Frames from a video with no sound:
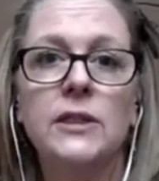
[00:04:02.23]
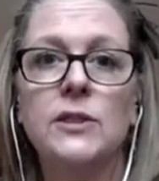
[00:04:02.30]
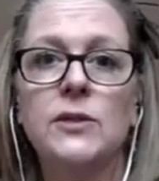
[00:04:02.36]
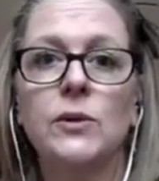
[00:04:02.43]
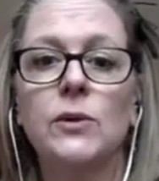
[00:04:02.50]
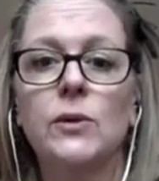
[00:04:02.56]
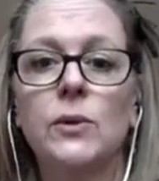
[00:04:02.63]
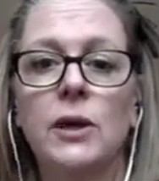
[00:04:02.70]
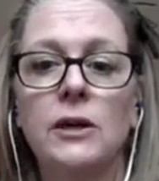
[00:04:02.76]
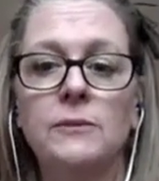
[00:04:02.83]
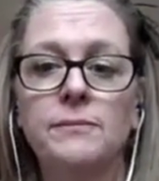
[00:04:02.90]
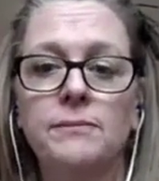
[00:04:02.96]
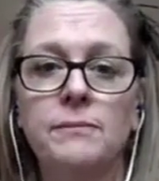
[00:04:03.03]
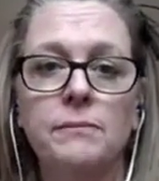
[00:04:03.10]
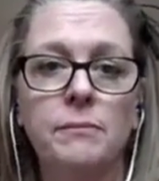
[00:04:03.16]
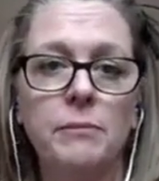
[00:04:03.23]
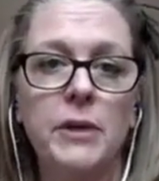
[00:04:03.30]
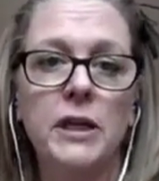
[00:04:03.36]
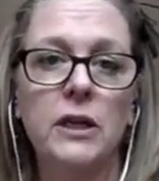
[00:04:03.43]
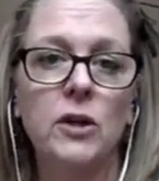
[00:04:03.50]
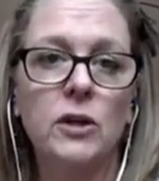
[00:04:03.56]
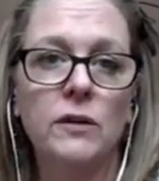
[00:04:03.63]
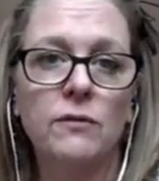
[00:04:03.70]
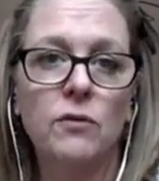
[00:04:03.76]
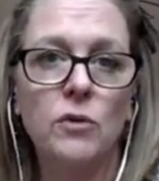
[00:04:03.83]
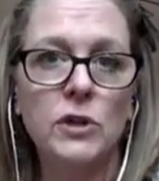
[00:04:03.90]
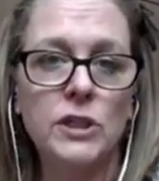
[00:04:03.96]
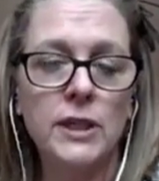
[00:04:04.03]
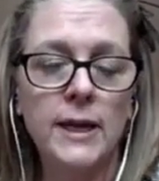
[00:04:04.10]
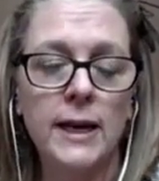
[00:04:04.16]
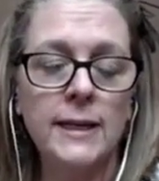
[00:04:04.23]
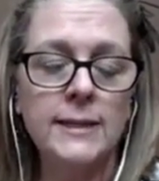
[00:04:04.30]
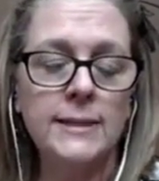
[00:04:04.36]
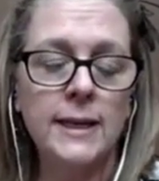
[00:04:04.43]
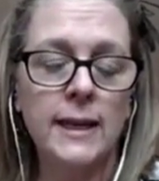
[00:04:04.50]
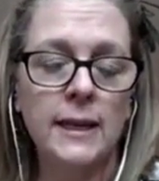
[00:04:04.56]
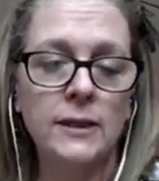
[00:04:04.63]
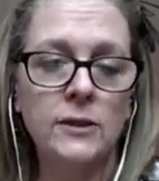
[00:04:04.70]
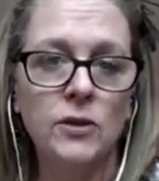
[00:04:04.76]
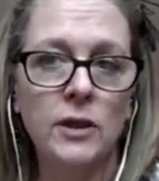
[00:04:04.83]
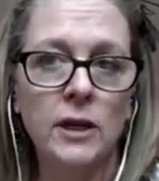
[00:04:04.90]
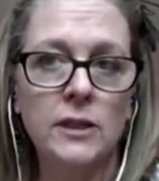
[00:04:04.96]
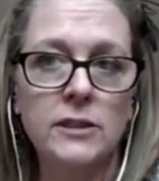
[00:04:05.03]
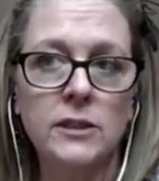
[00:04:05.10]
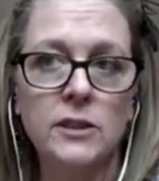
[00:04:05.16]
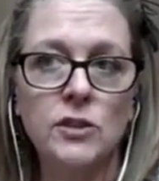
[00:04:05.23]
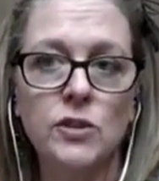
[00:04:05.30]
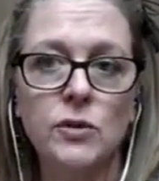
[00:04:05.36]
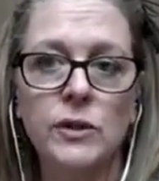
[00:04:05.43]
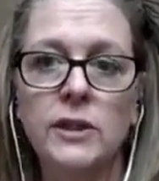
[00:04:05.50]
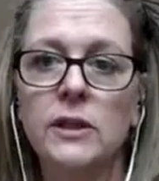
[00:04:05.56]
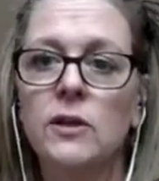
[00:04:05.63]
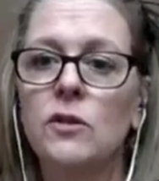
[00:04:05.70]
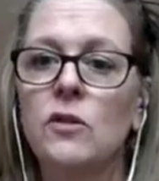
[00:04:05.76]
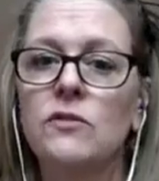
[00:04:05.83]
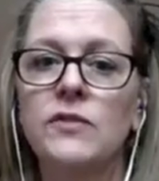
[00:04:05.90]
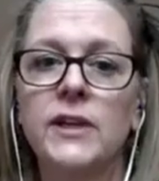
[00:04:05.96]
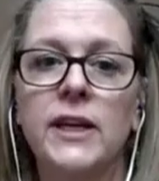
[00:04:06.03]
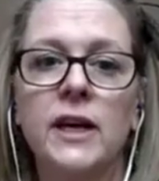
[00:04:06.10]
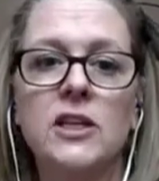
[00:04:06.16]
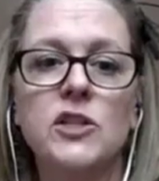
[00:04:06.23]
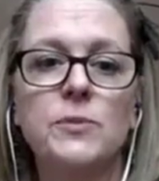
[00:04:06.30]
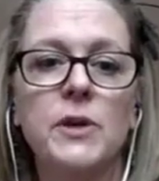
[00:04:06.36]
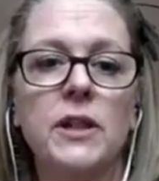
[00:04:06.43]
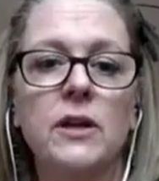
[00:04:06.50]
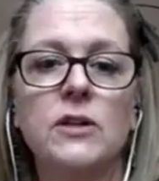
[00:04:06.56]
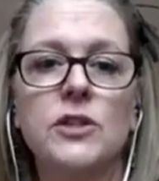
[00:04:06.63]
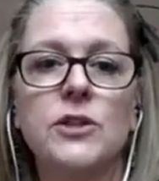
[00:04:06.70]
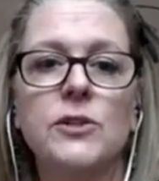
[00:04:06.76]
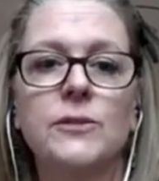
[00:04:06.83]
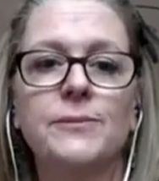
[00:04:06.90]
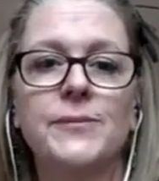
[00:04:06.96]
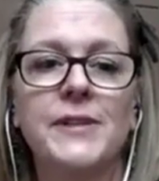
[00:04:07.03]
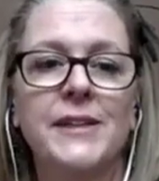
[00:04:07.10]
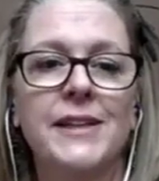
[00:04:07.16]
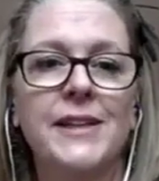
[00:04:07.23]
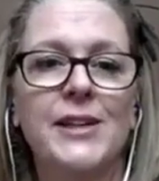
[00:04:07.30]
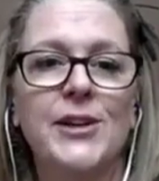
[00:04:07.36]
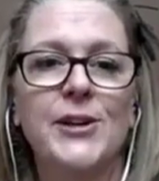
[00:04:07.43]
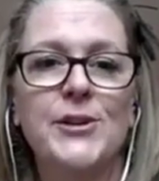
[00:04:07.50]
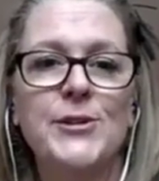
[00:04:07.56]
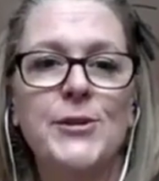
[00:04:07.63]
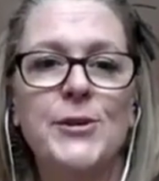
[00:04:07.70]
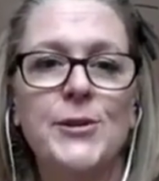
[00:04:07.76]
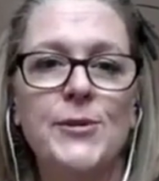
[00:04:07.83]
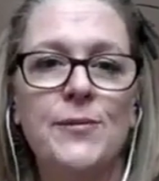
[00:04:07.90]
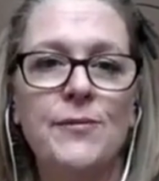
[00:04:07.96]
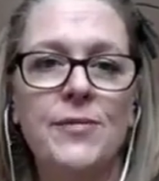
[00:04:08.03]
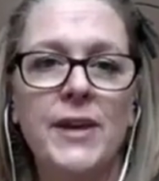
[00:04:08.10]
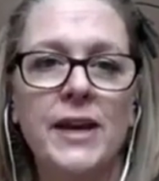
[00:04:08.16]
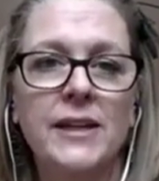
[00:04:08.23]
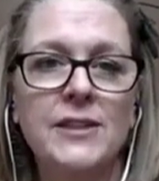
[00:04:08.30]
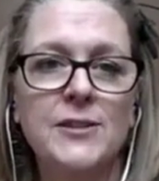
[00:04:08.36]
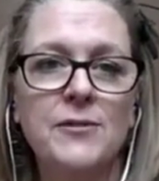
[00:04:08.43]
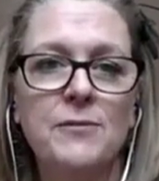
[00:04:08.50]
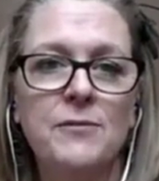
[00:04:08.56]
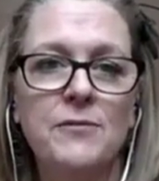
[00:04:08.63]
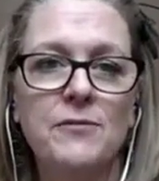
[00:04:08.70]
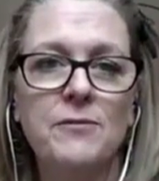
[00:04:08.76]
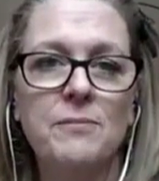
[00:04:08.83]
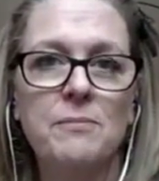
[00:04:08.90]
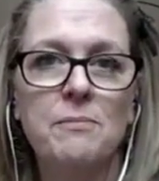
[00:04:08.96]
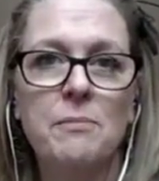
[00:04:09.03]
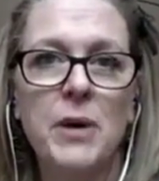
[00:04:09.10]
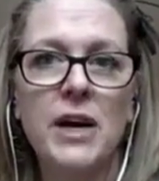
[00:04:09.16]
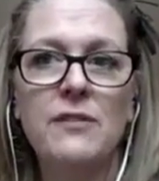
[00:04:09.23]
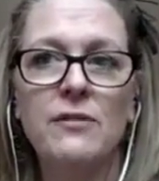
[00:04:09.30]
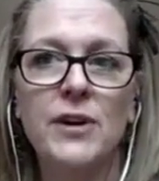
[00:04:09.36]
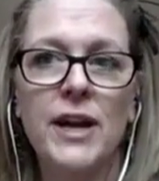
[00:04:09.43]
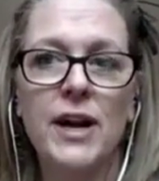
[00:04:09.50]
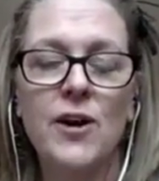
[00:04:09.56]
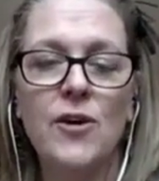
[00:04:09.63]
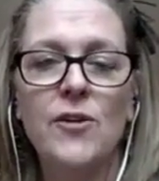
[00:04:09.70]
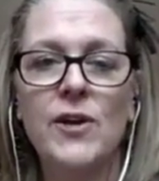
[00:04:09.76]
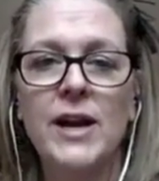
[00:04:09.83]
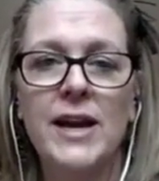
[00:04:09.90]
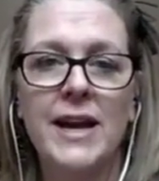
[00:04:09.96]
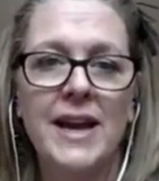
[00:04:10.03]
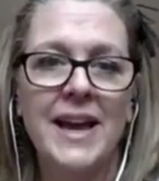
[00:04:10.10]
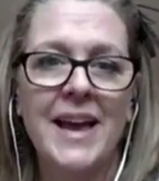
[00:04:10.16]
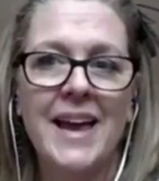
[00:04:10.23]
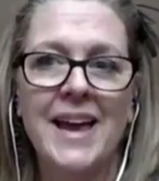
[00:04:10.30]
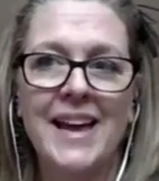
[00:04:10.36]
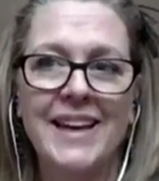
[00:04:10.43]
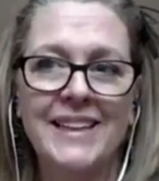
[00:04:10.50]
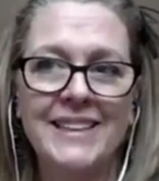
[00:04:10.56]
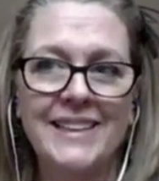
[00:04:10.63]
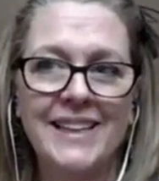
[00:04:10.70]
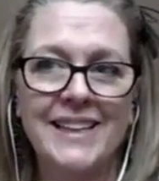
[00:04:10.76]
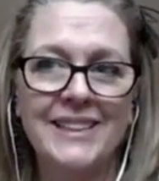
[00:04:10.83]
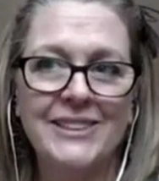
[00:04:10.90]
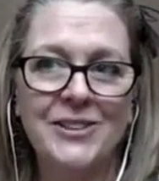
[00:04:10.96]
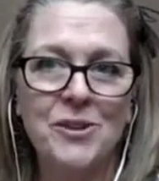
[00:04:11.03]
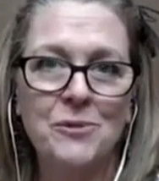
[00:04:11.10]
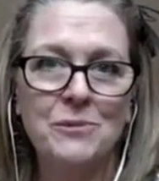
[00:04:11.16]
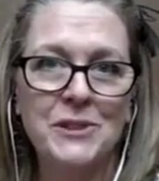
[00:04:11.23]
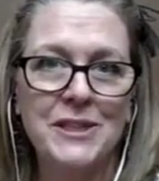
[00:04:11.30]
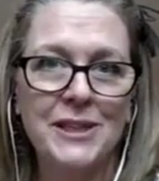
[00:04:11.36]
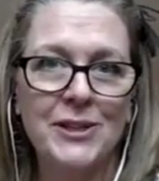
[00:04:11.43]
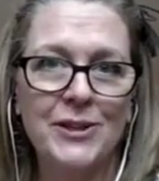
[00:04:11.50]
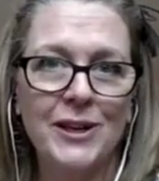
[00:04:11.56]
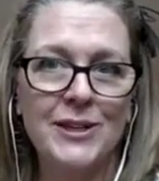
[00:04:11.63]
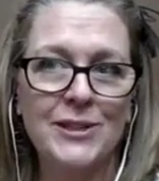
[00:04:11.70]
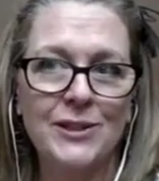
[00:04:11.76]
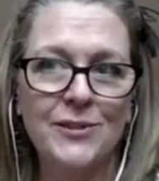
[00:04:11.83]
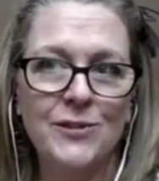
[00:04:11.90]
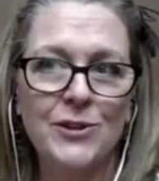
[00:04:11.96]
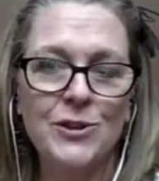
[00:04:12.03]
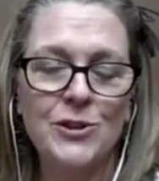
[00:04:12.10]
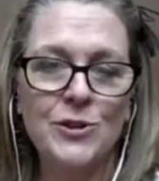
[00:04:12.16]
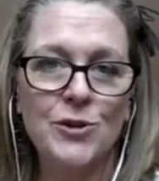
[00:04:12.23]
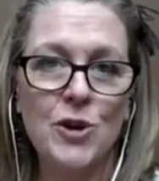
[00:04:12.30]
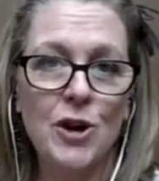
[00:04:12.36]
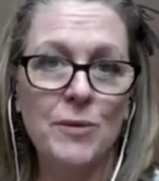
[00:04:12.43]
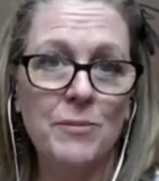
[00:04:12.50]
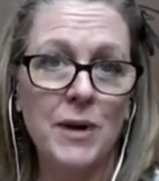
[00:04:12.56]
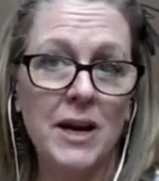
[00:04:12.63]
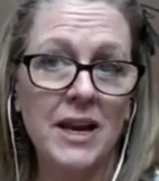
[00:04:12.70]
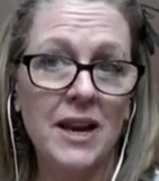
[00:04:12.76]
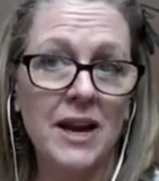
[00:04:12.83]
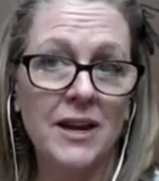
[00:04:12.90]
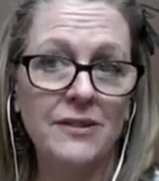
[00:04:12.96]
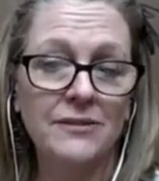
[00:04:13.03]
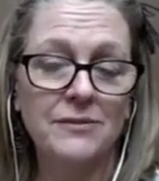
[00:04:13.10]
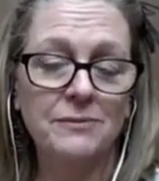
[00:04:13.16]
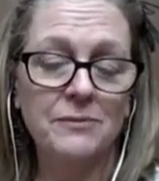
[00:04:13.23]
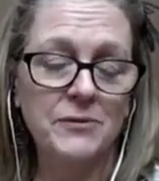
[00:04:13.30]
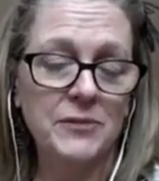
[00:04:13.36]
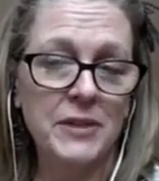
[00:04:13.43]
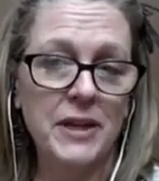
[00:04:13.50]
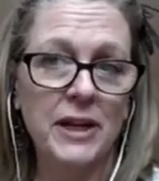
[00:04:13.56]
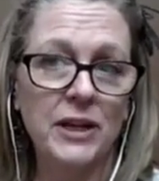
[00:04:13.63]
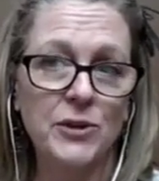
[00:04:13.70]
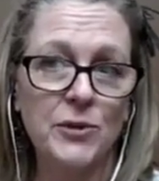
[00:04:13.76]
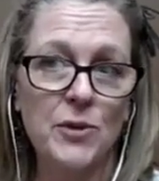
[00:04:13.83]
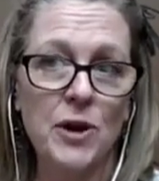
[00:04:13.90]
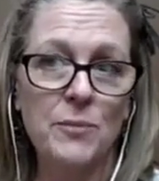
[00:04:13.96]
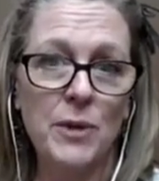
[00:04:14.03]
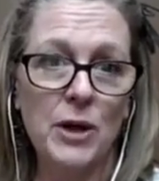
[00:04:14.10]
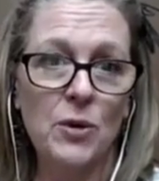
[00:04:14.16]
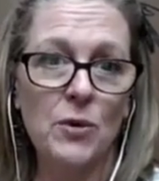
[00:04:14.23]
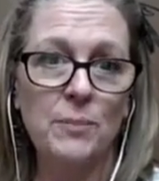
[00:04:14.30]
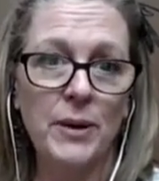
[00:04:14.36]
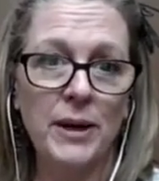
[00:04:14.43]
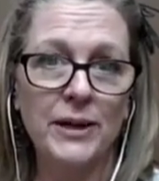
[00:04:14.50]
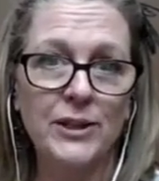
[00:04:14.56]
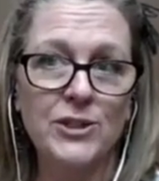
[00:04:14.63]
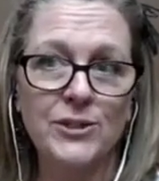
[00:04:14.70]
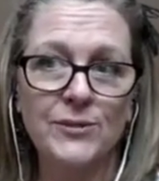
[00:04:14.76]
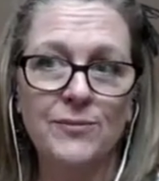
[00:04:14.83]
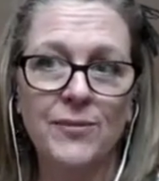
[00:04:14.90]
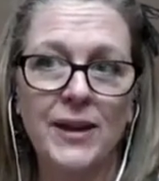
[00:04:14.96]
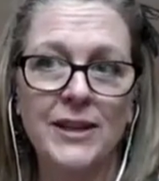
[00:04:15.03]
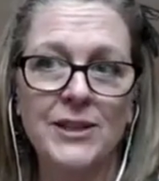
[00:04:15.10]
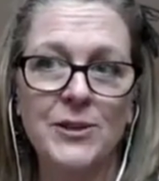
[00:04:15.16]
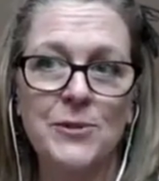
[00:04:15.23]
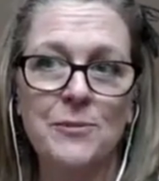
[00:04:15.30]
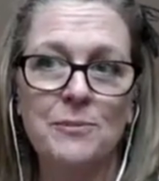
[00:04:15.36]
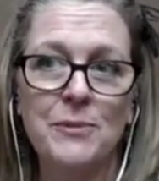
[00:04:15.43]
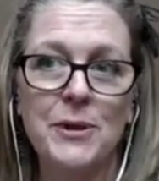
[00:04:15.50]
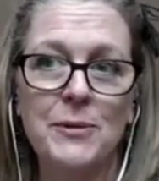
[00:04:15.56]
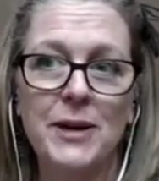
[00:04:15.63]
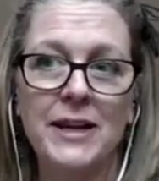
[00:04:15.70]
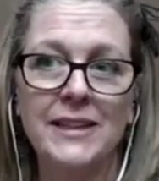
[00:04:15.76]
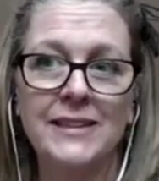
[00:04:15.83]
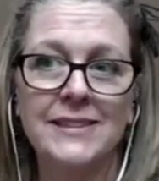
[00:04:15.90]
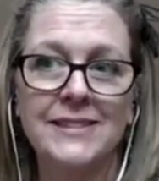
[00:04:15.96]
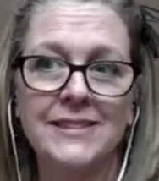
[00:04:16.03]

So um, be looking forward to that. And you guys can tune in and hopefully catch me there too. So thanks. Bye for now. And uh, hope to see you guys in the future on my live Let I Go on my own page. Thank you. Bye bye.